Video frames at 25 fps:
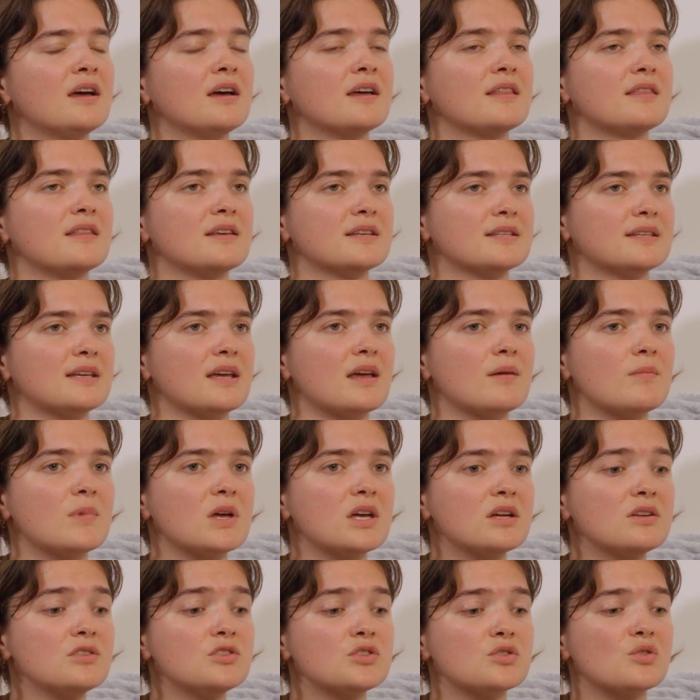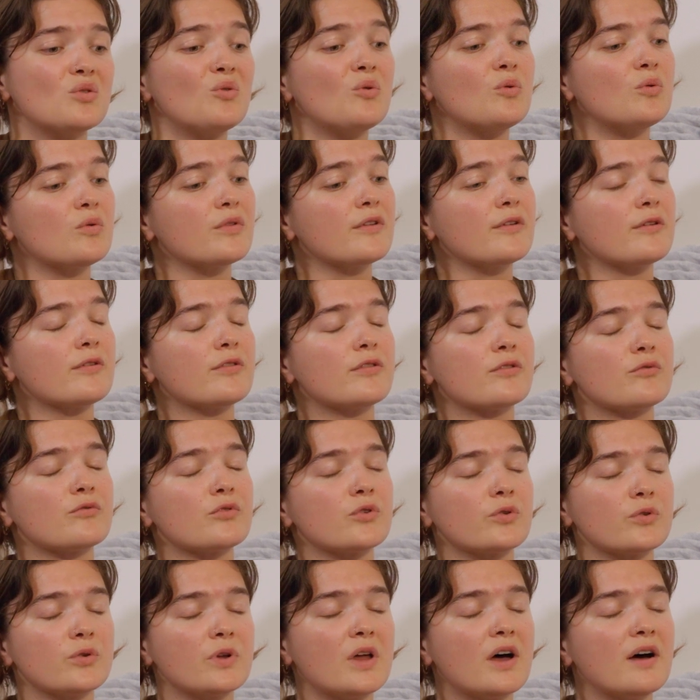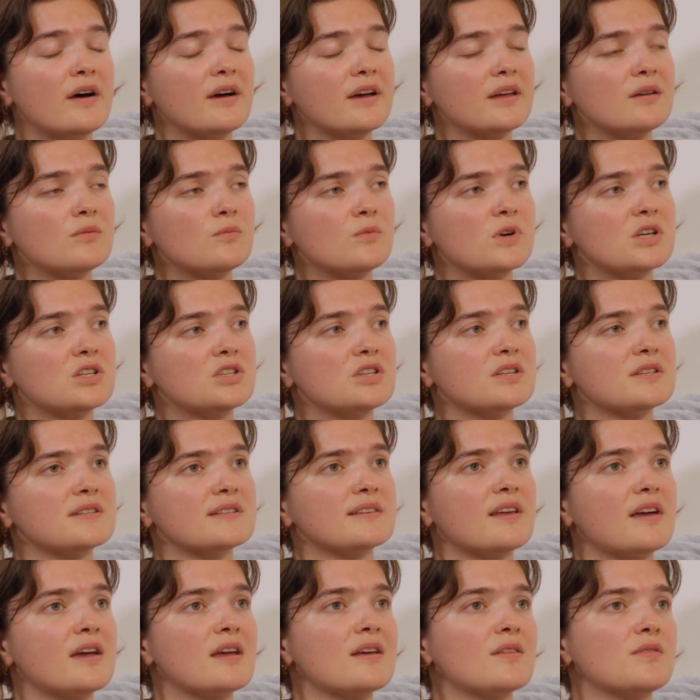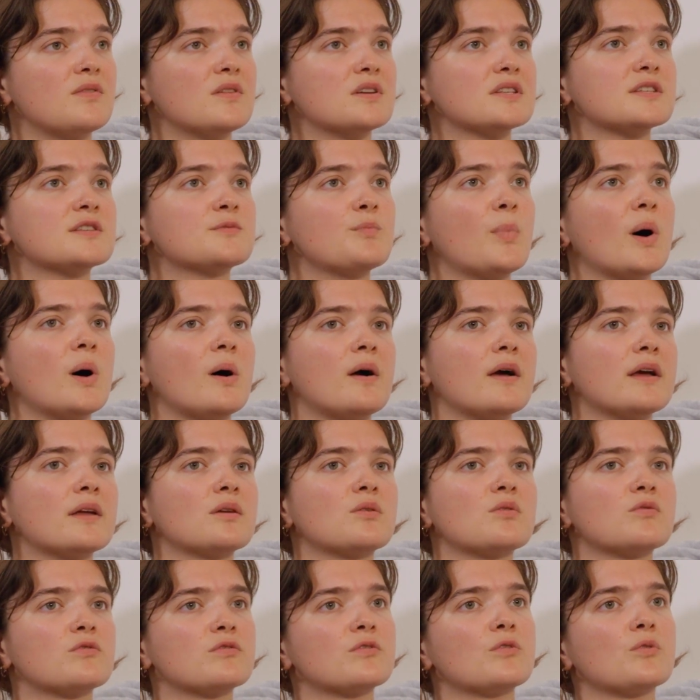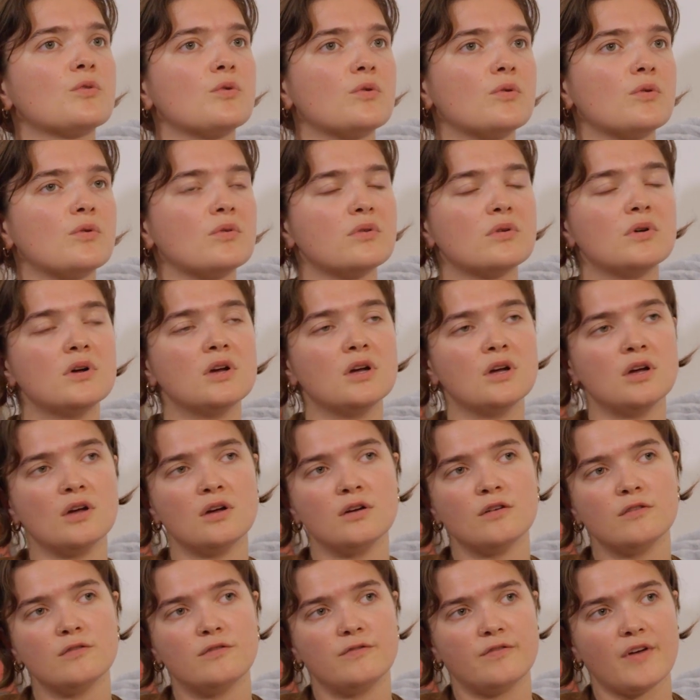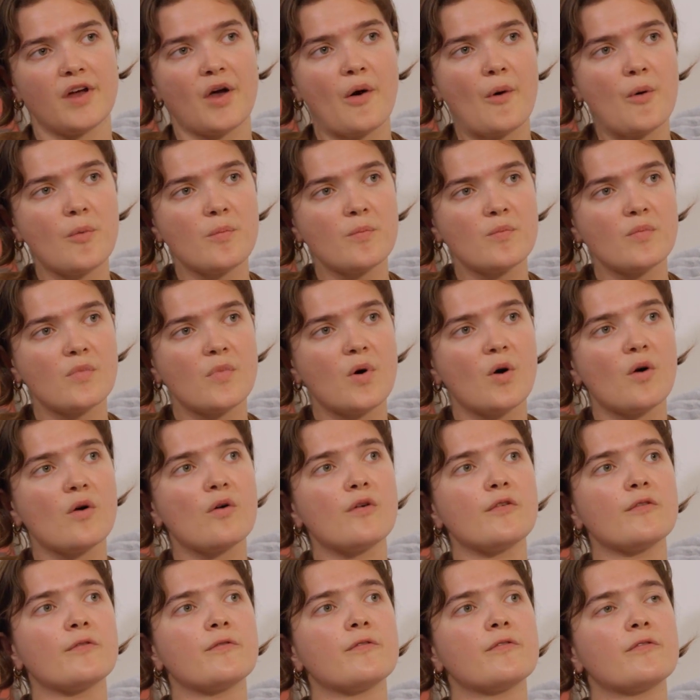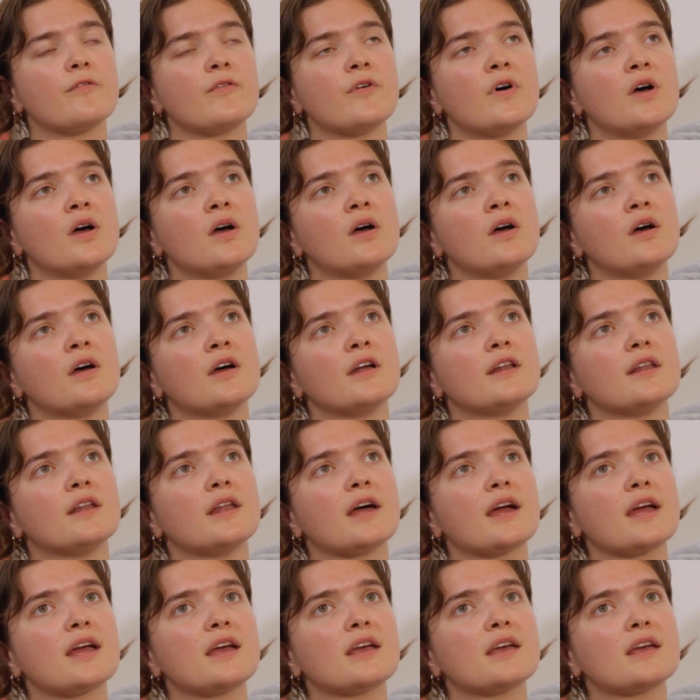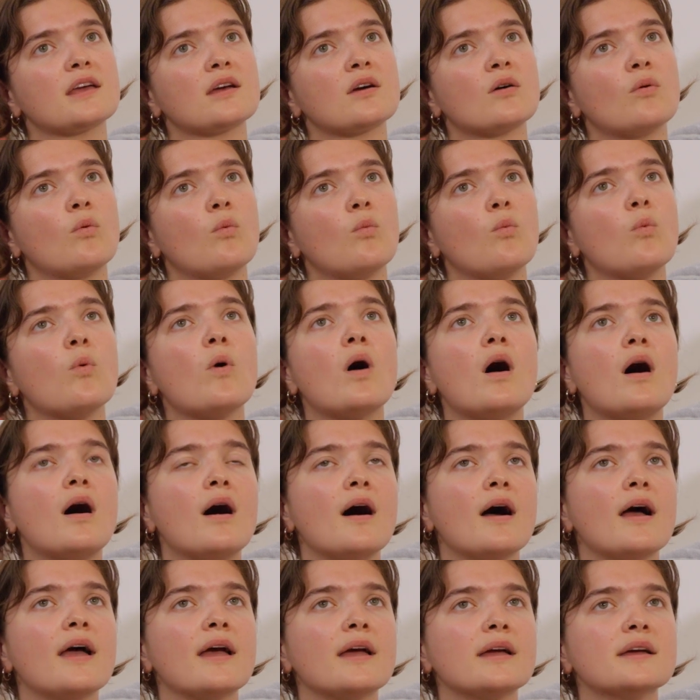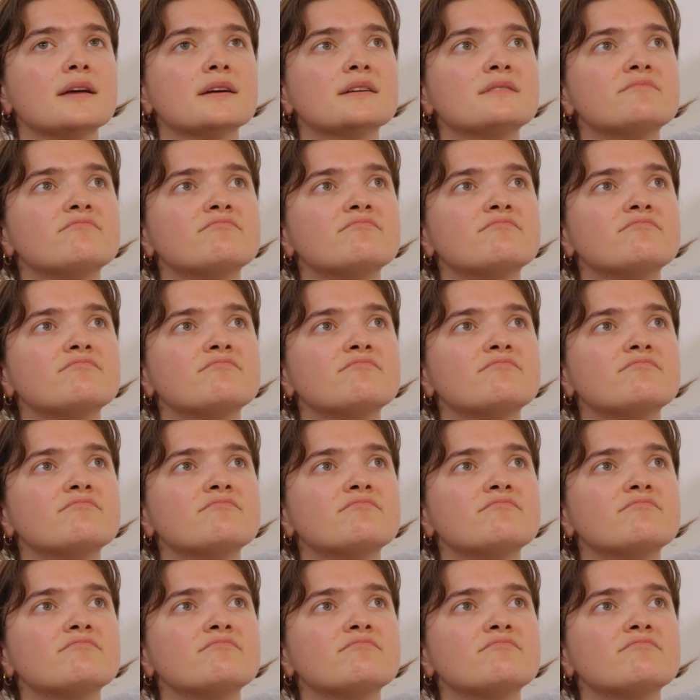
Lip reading: this image or the through line, which is like the spine of your film, of like why